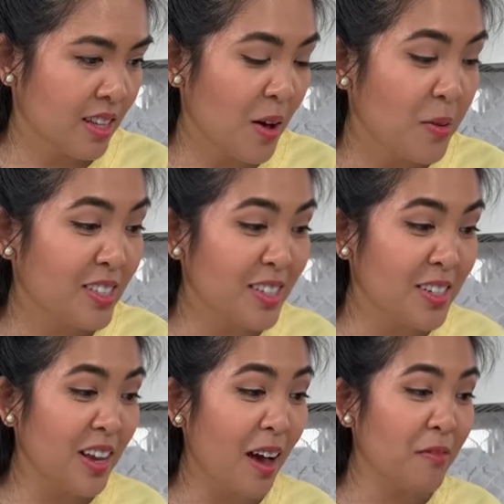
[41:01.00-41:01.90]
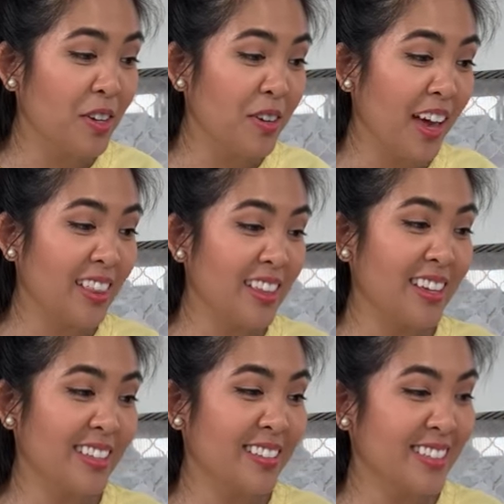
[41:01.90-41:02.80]
Oh, this is a good time for you, Kathy?
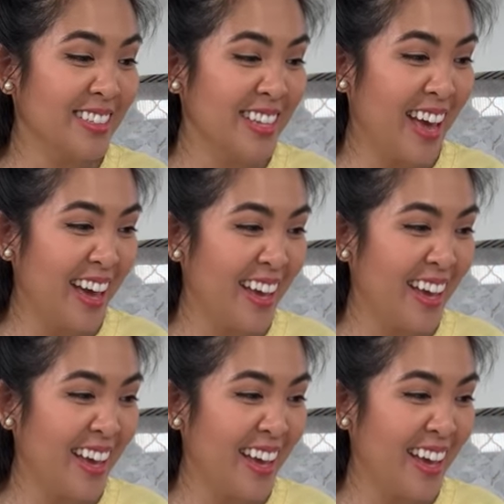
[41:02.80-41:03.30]
Yay!